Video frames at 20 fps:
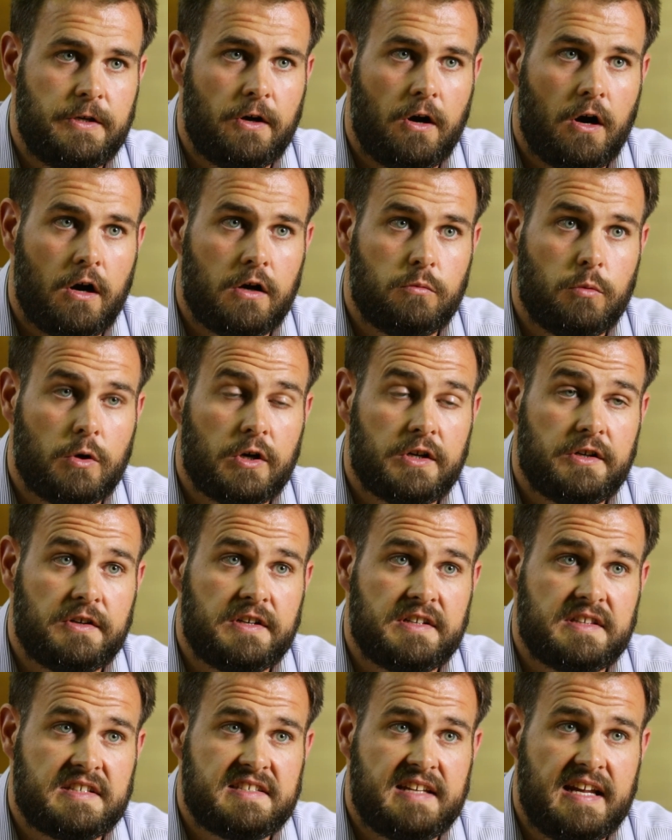your hard work
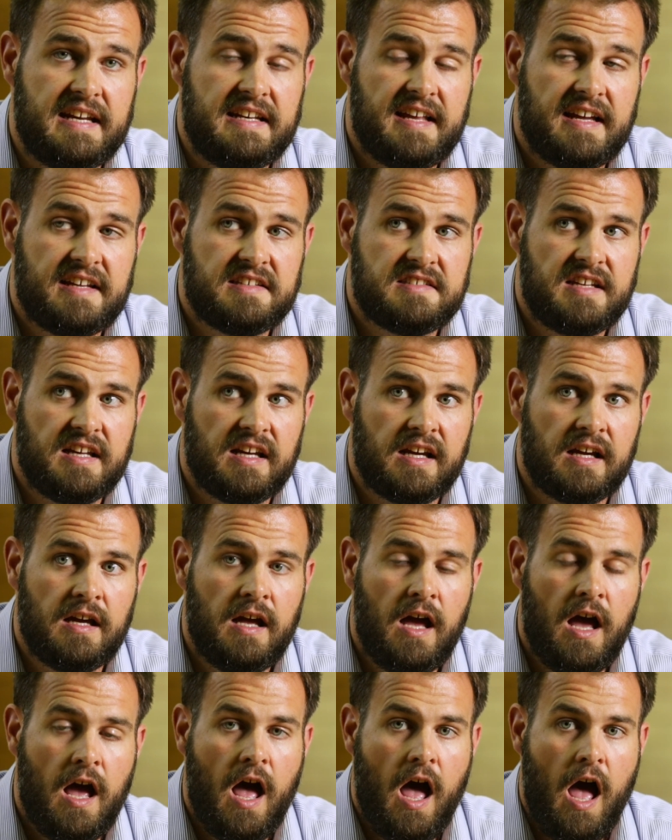during the state
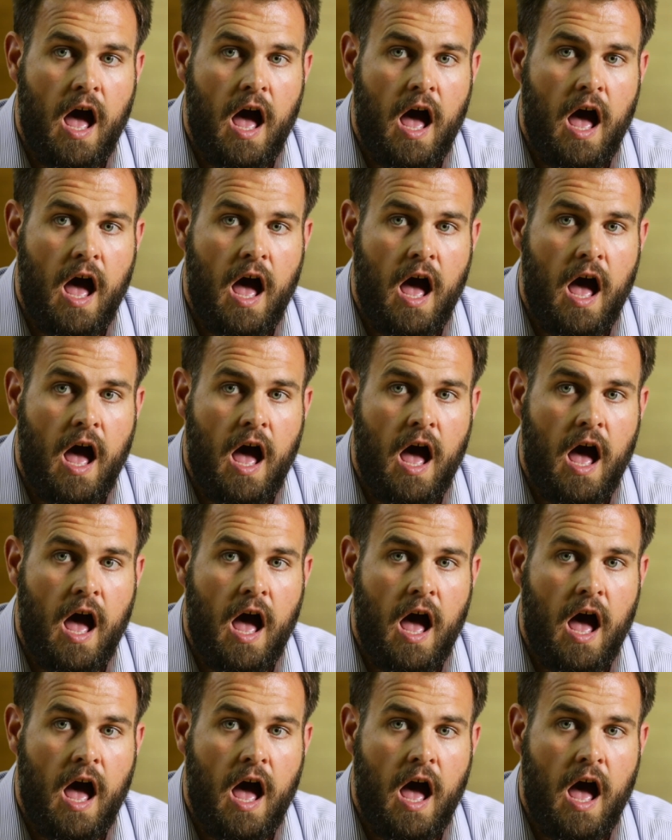testing.